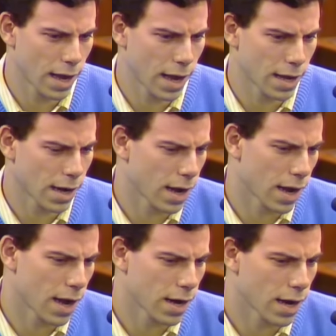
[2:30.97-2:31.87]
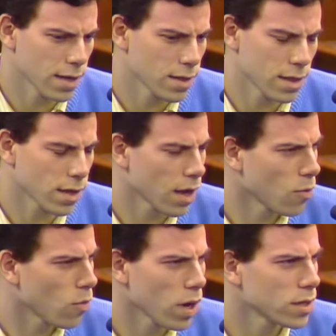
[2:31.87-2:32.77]
and I, I didn't think I
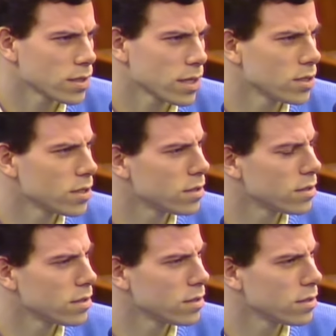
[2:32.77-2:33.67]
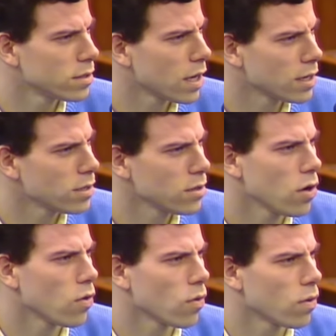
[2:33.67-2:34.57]
was. I just I didn't
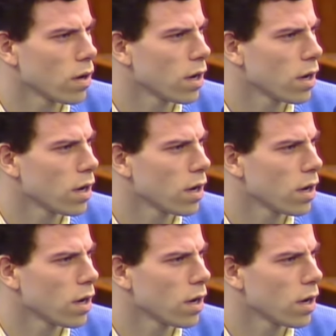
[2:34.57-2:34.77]
know.